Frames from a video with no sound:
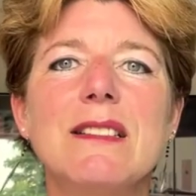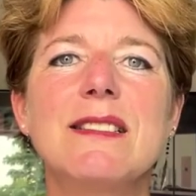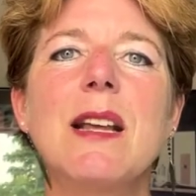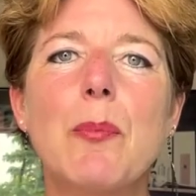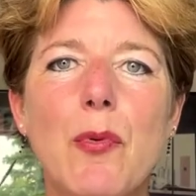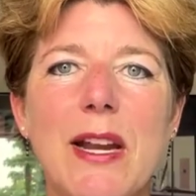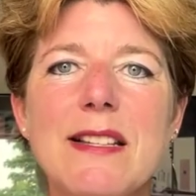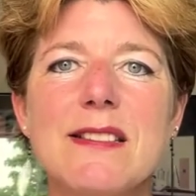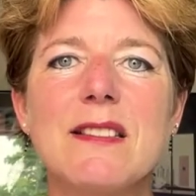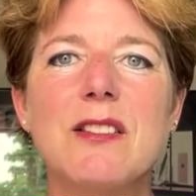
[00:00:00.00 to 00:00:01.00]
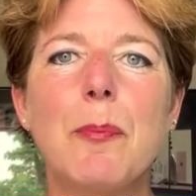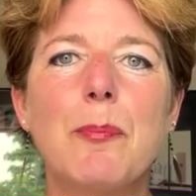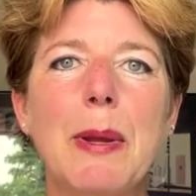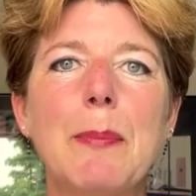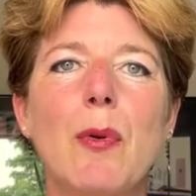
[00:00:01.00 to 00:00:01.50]
separates the
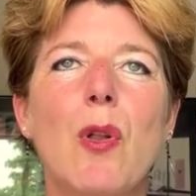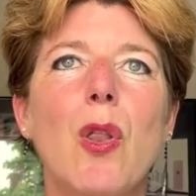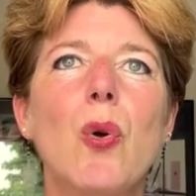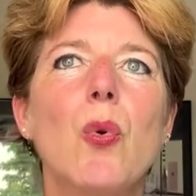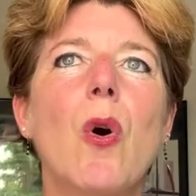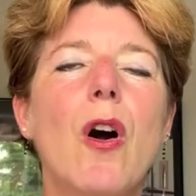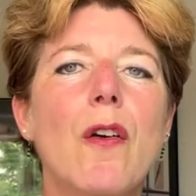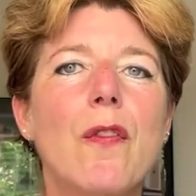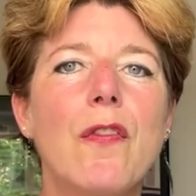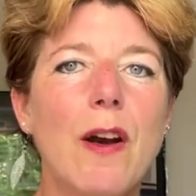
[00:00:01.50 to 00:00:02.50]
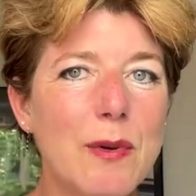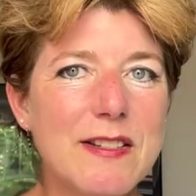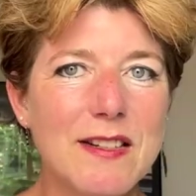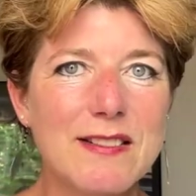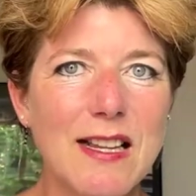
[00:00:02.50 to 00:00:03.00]
people who are very
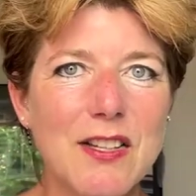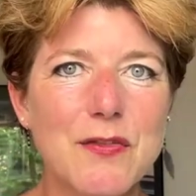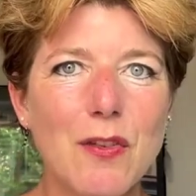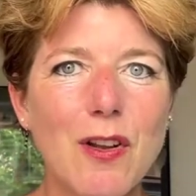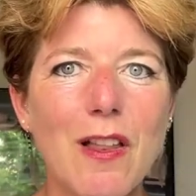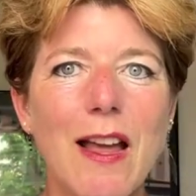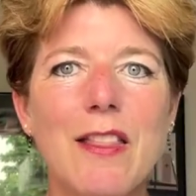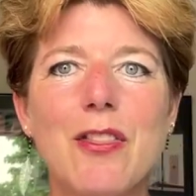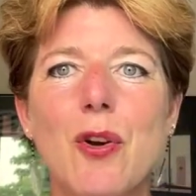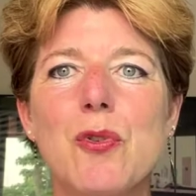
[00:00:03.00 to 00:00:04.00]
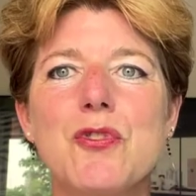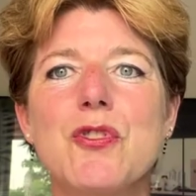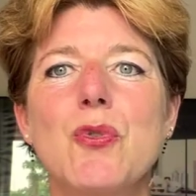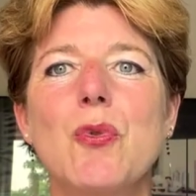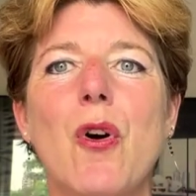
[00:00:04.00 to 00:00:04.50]
successful and those
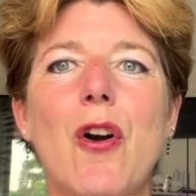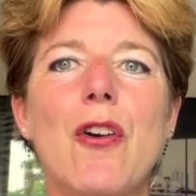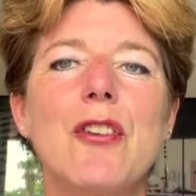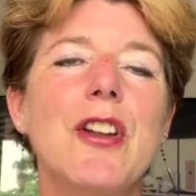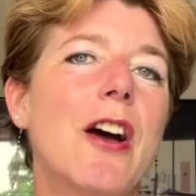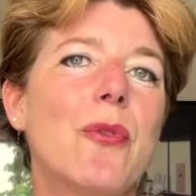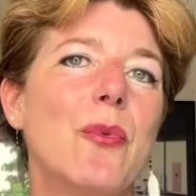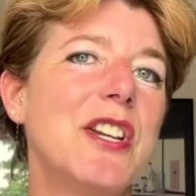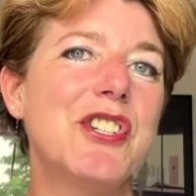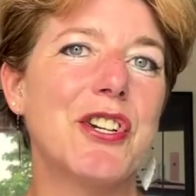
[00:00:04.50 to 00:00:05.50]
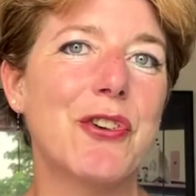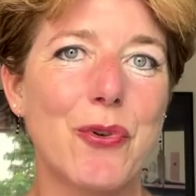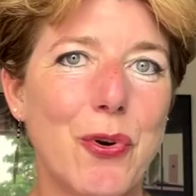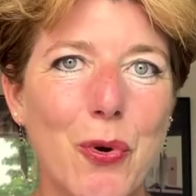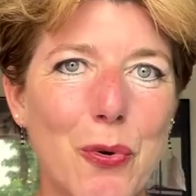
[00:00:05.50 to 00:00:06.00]
who are not reaching
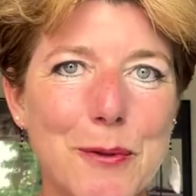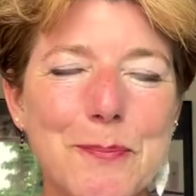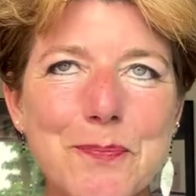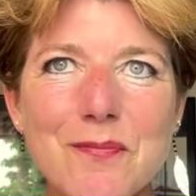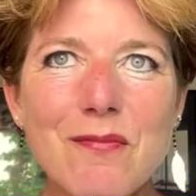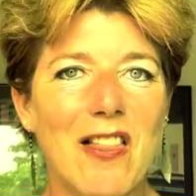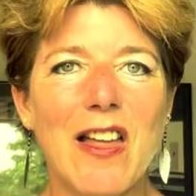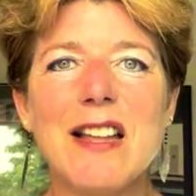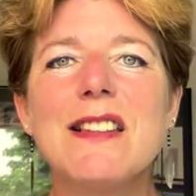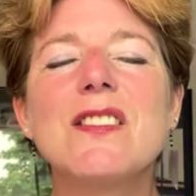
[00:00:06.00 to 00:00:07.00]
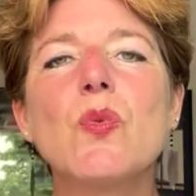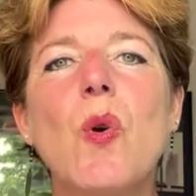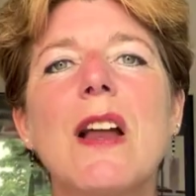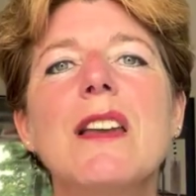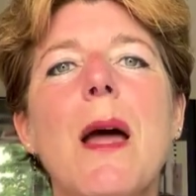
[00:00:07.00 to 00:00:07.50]
their goal. And this
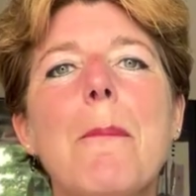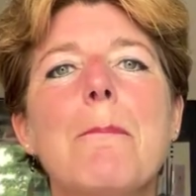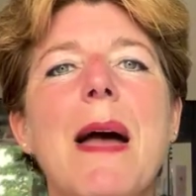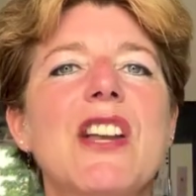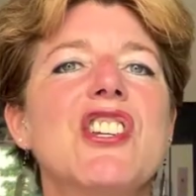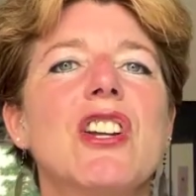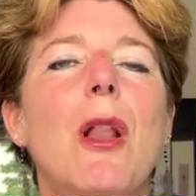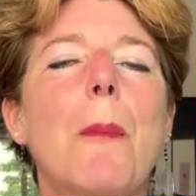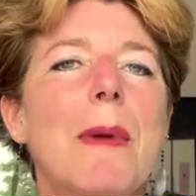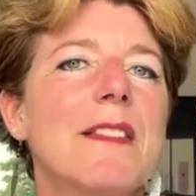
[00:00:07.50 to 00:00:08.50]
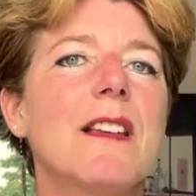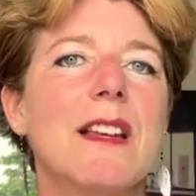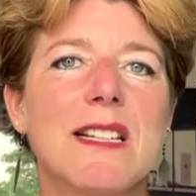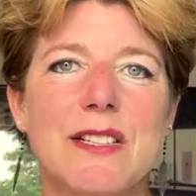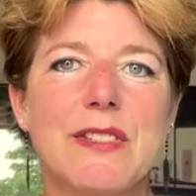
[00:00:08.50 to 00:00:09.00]
one magical mental
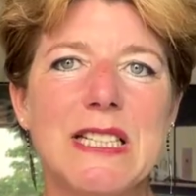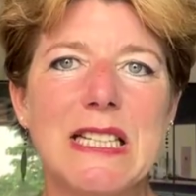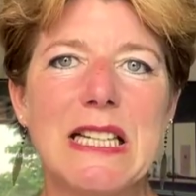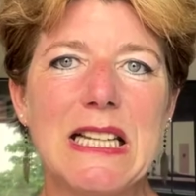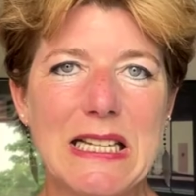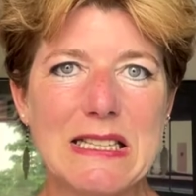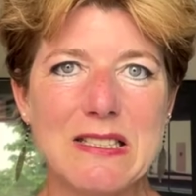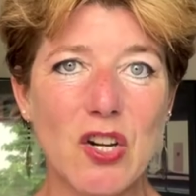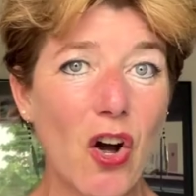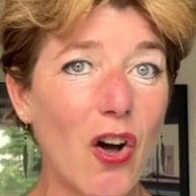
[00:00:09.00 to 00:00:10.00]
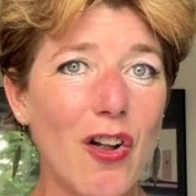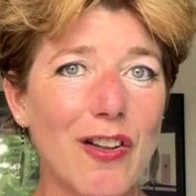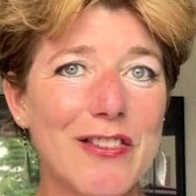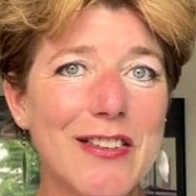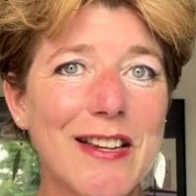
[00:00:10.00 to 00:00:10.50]
activity is
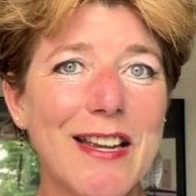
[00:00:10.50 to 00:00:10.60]
called